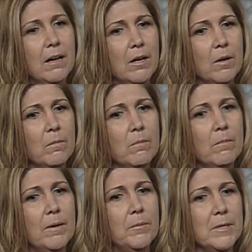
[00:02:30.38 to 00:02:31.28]

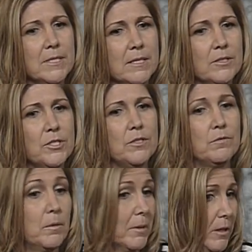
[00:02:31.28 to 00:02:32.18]
Um, I went down to
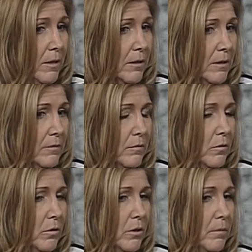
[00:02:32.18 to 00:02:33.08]
Fort McClellan
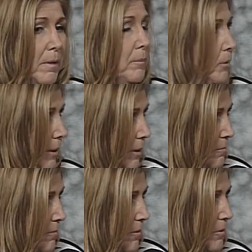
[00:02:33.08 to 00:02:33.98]
for my boot
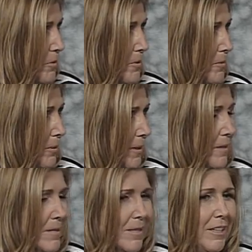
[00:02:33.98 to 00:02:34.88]
camp, mm -hmm. which was really
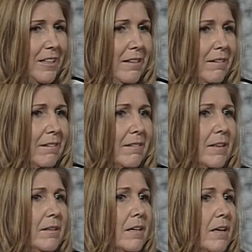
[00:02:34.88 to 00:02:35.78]
exciting, and
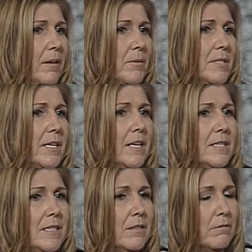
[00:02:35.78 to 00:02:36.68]
then I went to
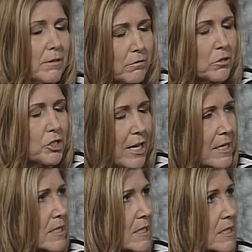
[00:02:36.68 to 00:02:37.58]
AIT over at Fort Jackson.